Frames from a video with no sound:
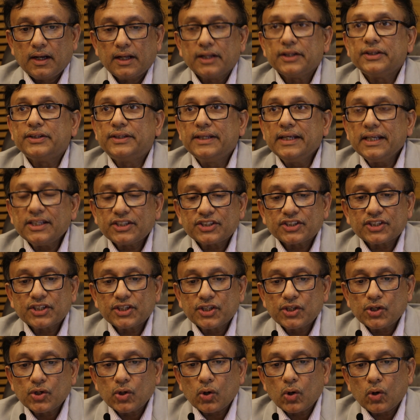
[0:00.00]
This
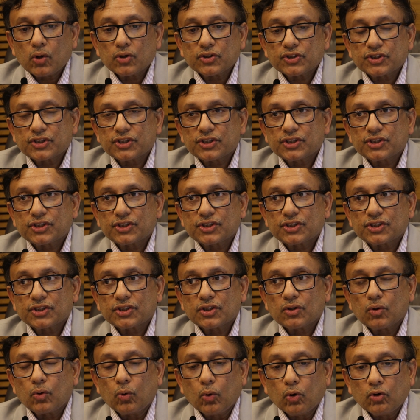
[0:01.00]
cures
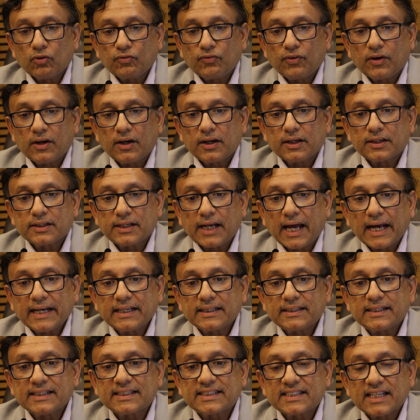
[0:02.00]
over
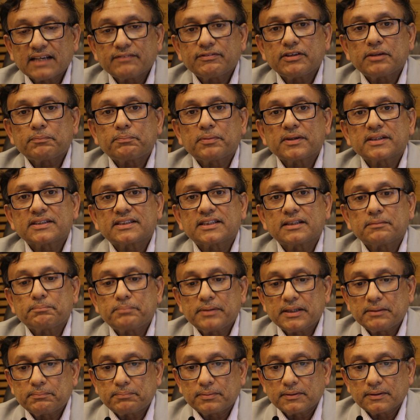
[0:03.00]
97%
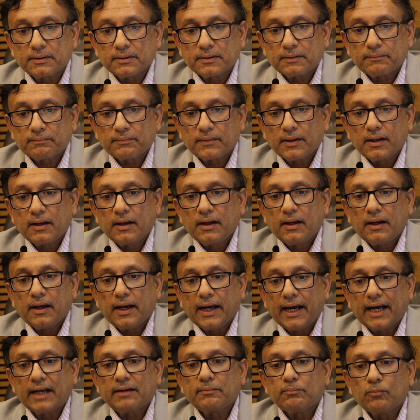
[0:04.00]
people,
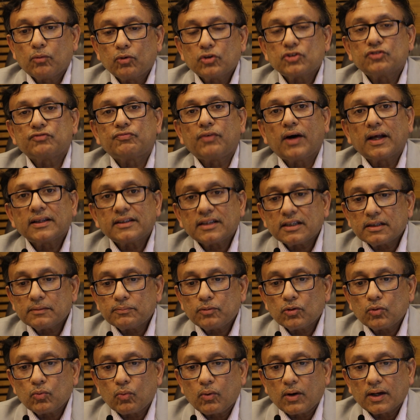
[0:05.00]
and most
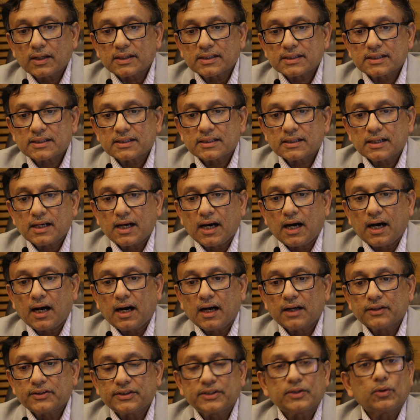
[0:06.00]
vulnerable ones
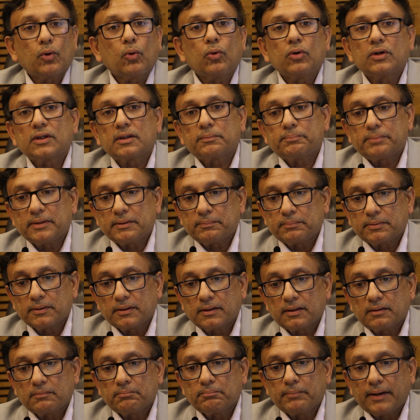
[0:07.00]
are the older
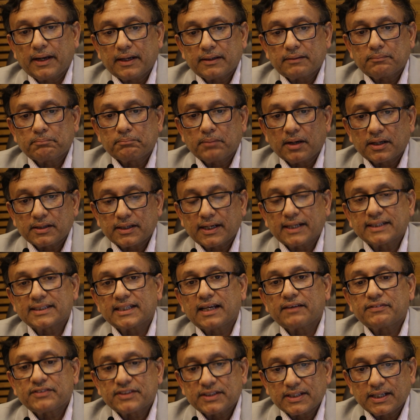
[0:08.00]
people. But as
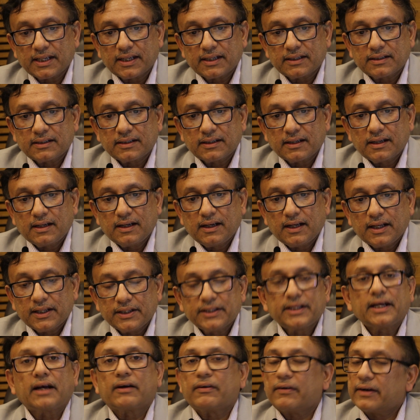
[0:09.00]
I've said,
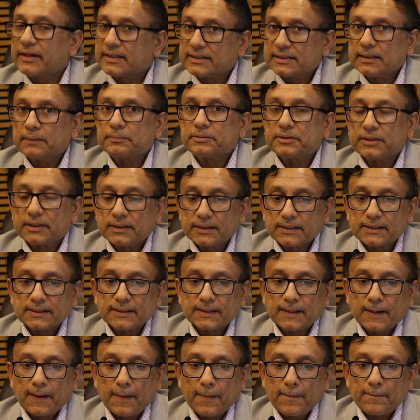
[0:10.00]
there are
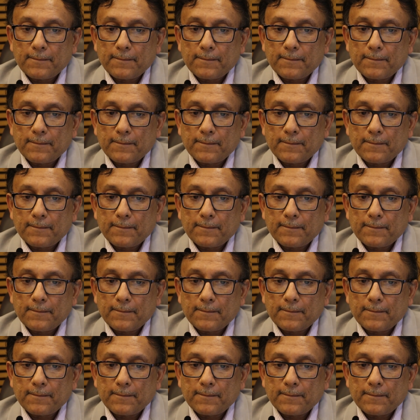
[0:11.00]
exceptions.